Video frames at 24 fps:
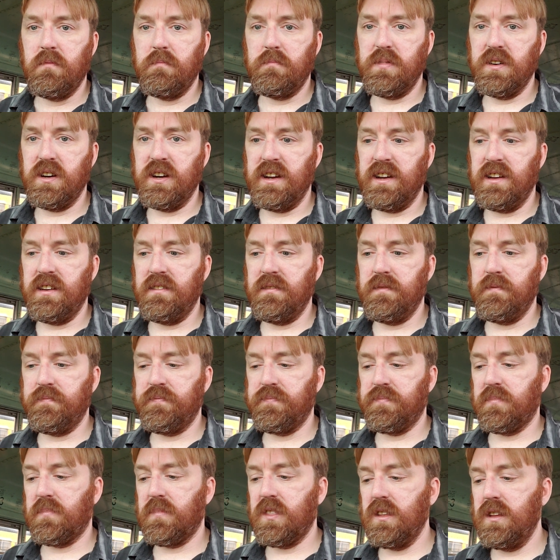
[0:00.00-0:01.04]
but,
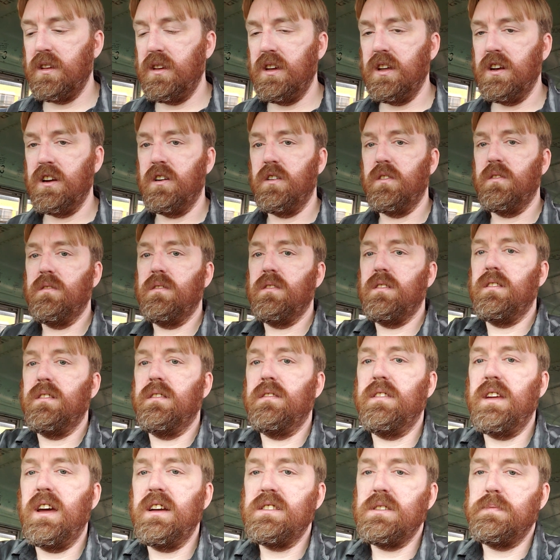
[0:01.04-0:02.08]

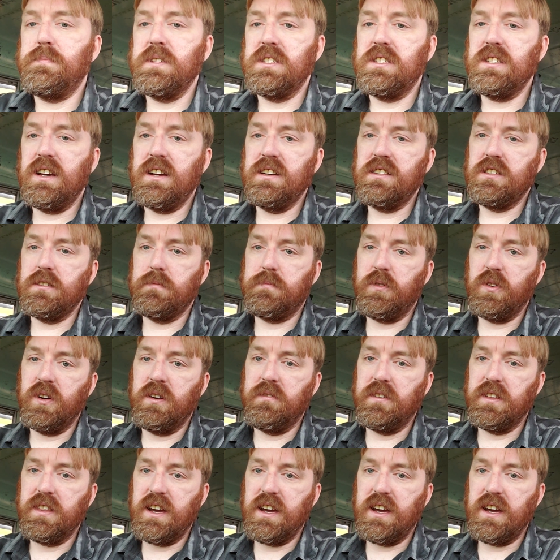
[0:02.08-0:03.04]
that's besides the point with